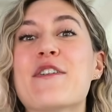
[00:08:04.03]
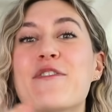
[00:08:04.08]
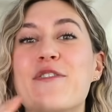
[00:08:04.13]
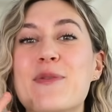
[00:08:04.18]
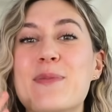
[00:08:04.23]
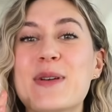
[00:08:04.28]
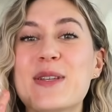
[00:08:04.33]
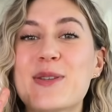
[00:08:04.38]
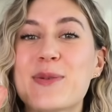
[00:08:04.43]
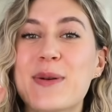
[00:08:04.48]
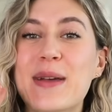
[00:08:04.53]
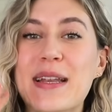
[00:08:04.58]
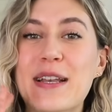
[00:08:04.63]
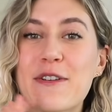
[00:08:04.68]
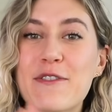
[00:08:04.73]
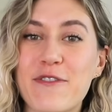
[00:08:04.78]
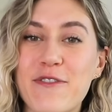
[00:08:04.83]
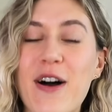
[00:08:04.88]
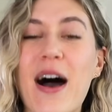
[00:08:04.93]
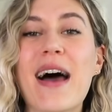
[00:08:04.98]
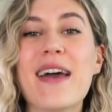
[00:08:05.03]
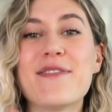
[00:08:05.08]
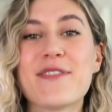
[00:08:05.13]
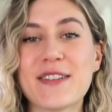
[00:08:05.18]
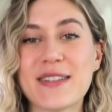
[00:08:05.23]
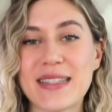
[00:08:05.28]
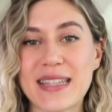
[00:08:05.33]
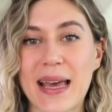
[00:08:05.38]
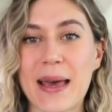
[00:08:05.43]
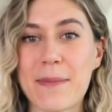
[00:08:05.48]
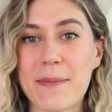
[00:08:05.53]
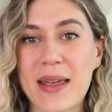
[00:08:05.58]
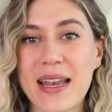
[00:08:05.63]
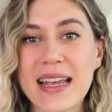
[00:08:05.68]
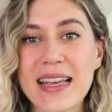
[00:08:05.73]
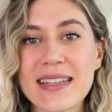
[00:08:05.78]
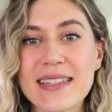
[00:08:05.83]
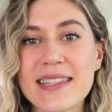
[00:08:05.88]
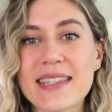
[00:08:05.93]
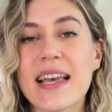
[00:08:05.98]
for between 5 and 10
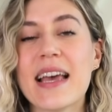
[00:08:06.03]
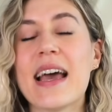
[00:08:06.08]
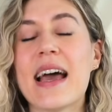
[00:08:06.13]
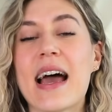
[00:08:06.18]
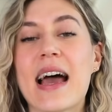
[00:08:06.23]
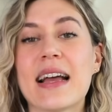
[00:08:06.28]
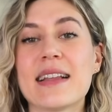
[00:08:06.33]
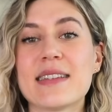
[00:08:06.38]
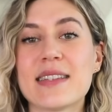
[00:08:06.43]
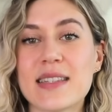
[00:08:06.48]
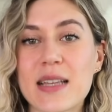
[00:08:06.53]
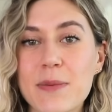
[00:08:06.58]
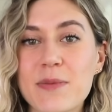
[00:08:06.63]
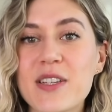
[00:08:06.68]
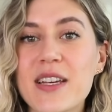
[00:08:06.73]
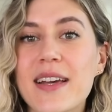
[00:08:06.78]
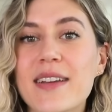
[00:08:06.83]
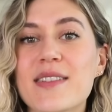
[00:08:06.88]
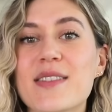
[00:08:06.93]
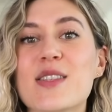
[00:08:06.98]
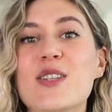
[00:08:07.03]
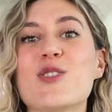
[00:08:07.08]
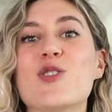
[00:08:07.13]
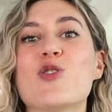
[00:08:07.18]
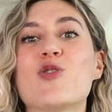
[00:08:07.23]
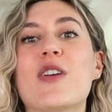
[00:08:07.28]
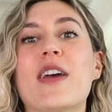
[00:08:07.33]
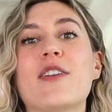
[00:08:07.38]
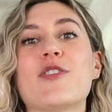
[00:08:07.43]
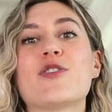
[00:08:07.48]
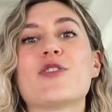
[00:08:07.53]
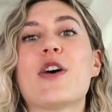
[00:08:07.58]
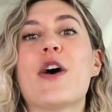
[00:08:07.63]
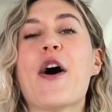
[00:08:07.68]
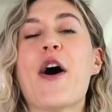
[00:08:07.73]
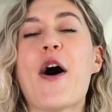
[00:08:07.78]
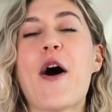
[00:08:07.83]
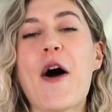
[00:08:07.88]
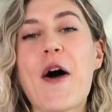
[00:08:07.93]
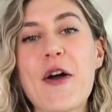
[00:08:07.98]
minutes, and subjects that stretched
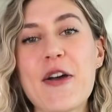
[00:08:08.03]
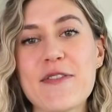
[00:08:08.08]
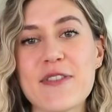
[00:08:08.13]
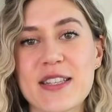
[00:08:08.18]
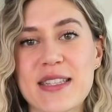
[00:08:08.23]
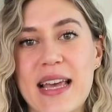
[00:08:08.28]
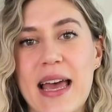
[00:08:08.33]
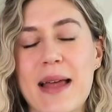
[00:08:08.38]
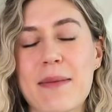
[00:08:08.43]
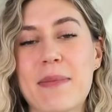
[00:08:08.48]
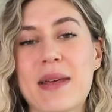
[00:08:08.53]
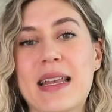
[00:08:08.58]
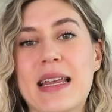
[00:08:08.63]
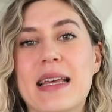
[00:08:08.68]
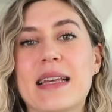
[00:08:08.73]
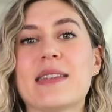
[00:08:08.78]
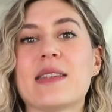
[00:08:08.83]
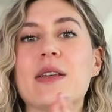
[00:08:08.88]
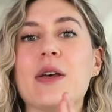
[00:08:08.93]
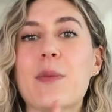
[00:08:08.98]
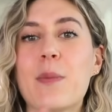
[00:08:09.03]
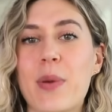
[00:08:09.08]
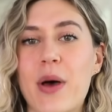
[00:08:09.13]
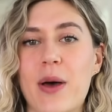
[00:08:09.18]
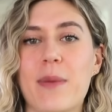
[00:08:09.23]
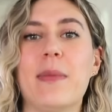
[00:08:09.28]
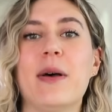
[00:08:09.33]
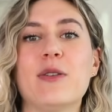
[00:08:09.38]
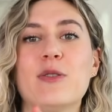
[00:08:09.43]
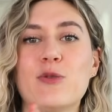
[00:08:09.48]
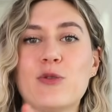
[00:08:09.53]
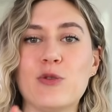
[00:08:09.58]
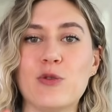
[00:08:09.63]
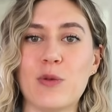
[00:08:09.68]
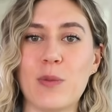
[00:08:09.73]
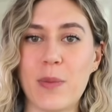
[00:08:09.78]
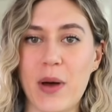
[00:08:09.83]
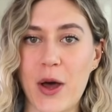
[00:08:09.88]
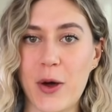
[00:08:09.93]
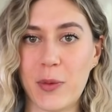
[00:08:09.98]
over 10 minutes per muscle
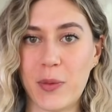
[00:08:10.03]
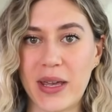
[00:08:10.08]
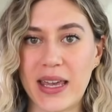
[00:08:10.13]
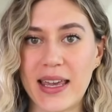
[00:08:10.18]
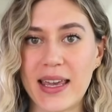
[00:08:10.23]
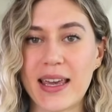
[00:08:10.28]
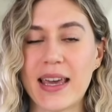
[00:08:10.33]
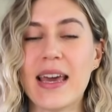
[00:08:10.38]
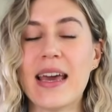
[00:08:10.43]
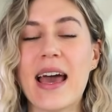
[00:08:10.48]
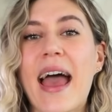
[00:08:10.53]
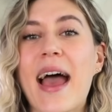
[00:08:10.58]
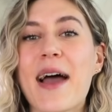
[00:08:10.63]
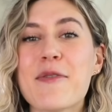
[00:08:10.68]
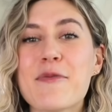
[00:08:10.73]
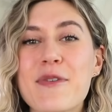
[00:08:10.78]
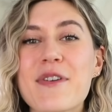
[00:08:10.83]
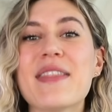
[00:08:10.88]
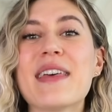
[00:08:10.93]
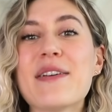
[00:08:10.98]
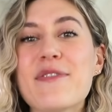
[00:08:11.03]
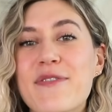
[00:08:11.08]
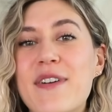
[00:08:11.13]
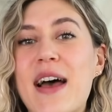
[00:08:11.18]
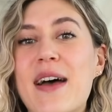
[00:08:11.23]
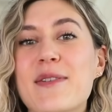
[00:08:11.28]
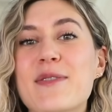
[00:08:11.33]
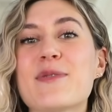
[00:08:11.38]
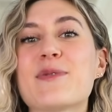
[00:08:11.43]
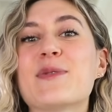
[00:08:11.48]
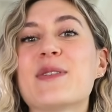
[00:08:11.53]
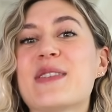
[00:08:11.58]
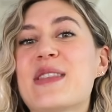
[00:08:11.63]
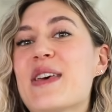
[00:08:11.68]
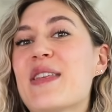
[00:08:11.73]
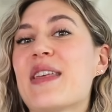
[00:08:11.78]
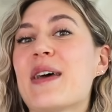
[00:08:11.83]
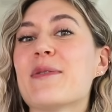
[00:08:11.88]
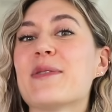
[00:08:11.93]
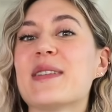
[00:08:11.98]
per week. And what they found was
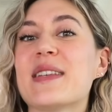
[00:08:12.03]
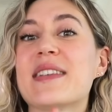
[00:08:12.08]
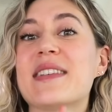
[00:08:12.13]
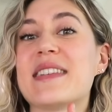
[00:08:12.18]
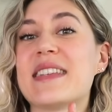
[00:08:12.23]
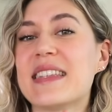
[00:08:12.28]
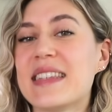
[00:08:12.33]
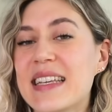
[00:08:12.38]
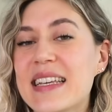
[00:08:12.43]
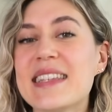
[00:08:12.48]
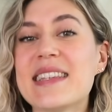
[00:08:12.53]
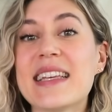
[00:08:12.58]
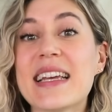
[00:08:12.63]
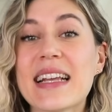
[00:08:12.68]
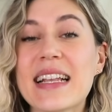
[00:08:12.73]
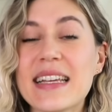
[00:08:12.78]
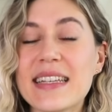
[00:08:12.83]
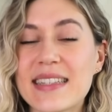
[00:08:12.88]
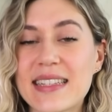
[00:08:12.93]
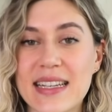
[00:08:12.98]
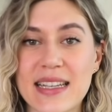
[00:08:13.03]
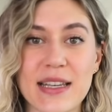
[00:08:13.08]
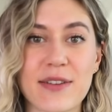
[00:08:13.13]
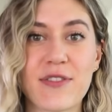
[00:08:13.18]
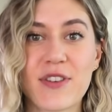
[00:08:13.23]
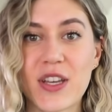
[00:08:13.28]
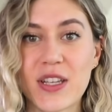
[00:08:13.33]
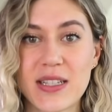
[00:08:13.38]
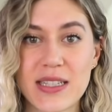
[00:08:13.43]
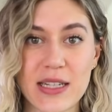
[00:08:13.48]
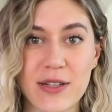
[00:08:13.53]
that there was a statistically significant